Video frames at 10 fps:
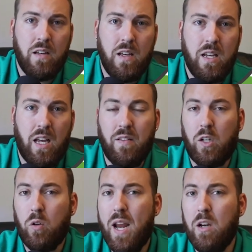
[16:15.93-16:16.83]
and the
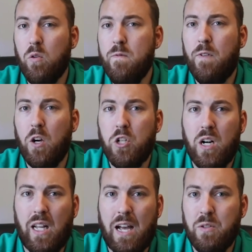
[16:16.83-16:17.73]
Create Group function
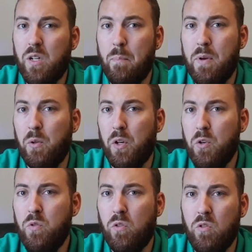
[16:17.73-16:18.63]
allows you to build a
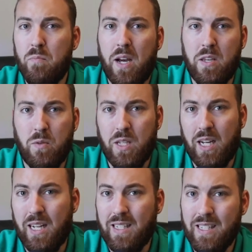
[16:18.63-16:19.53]
new group by using
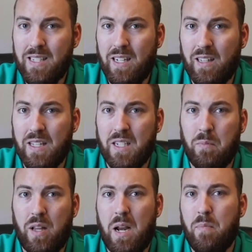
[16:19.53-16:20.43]
an existing lesson
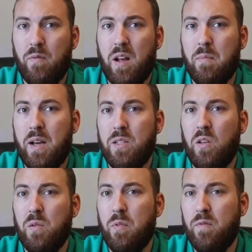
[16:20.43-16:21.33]
plan provided by
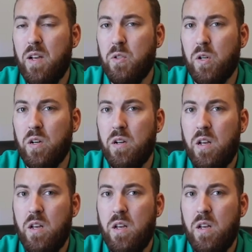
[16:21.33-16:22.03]
SolidProfessor,